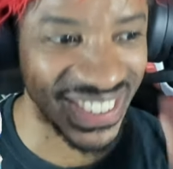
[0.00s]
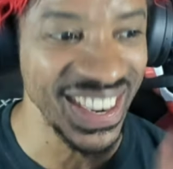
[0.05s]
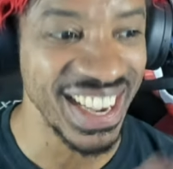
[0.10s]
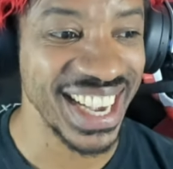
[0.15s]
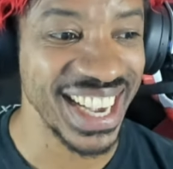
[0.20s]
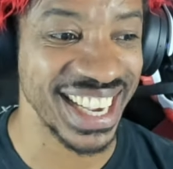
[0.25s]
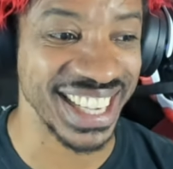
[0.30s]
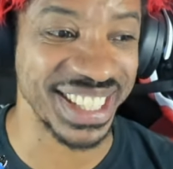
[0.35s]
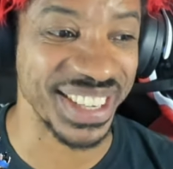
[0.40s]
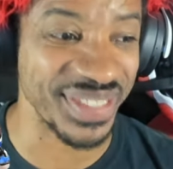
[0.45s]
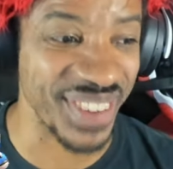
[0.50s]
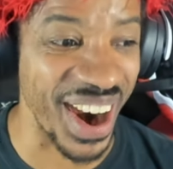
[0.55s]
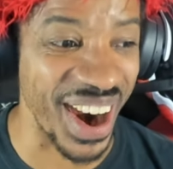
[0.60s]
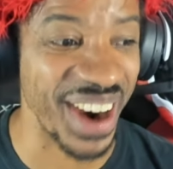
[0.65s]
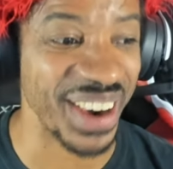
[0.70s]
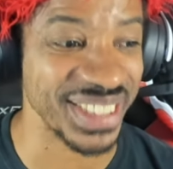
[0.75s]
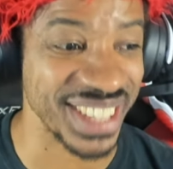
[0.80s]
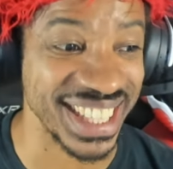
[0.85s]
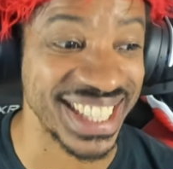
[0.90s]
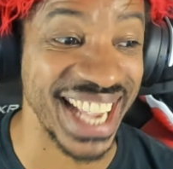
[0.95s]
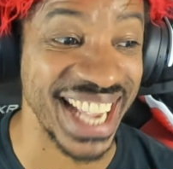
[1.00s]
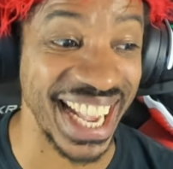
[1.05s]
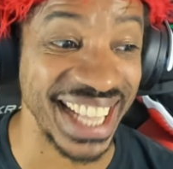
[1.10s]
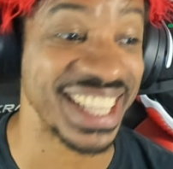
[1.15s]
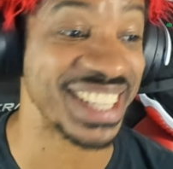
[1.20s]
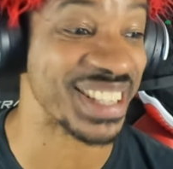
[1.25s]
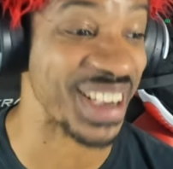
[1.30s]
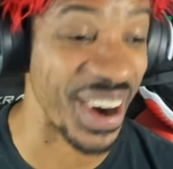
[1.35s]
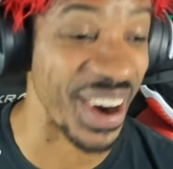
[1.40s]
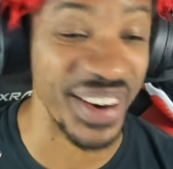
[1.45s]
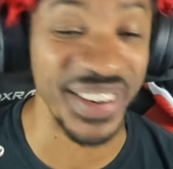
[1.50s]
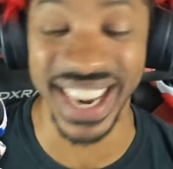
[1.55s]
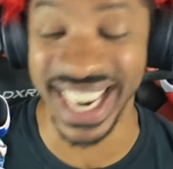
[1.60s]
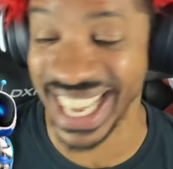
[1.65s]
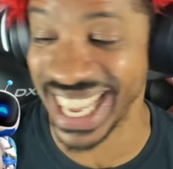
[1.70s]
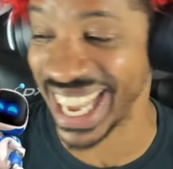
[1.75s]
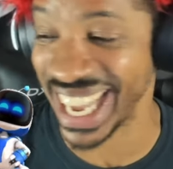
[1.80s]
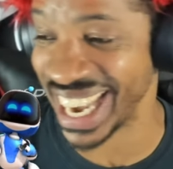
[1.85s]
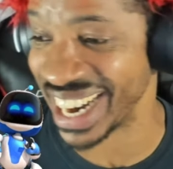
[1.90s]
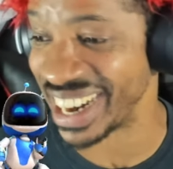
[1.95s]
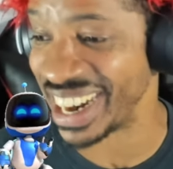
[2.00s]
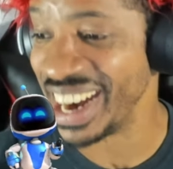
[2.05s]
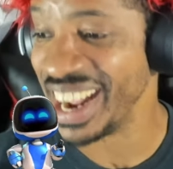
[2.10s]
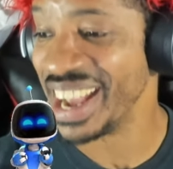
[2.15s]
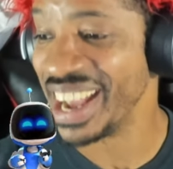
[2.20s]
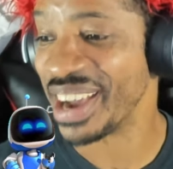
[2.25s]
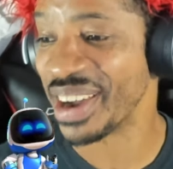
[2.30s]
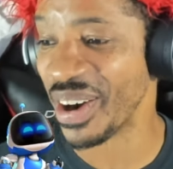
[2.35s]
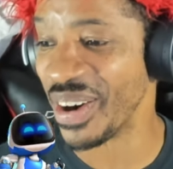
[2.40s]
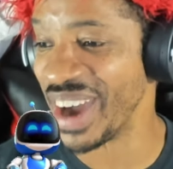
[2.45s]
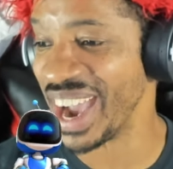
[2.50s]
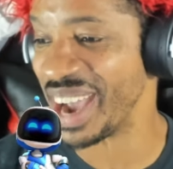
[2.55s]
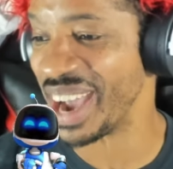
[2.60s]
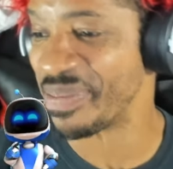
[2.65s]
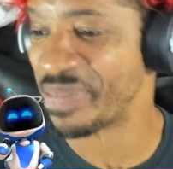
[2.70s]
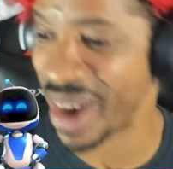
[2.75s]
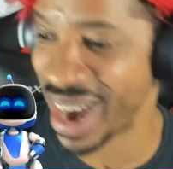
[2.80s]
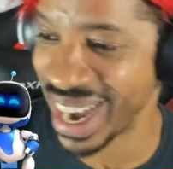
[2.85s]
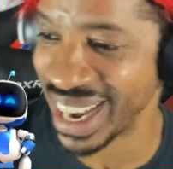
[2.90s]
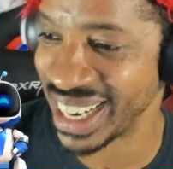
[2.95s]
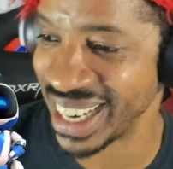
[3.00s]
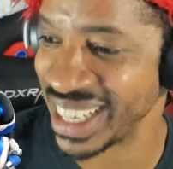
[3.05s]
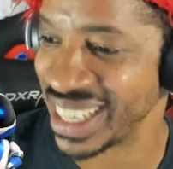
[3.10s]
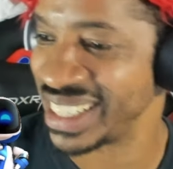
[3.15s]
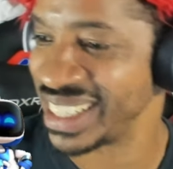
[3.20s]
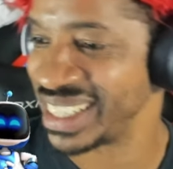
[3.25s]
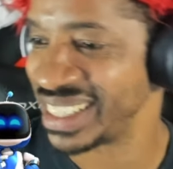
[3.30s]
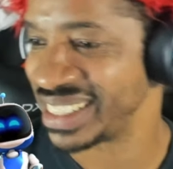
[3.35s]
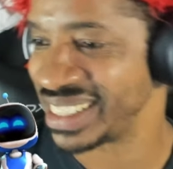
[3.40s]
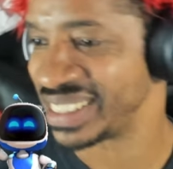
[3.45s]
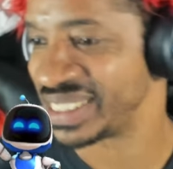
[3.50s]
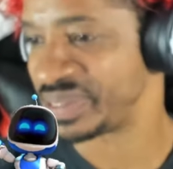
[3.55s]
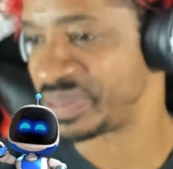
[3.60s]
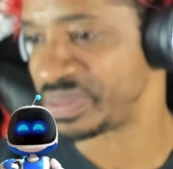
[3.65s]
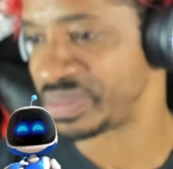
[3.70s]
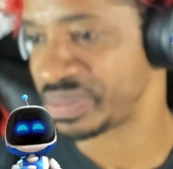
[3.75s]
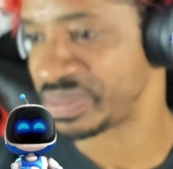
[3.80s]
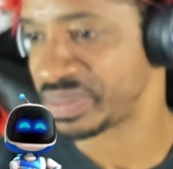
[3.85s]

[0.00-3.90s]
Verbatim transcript: Because tomorrow the 10th yeah. is already here. Go ahead, Pot. Yeah, I know.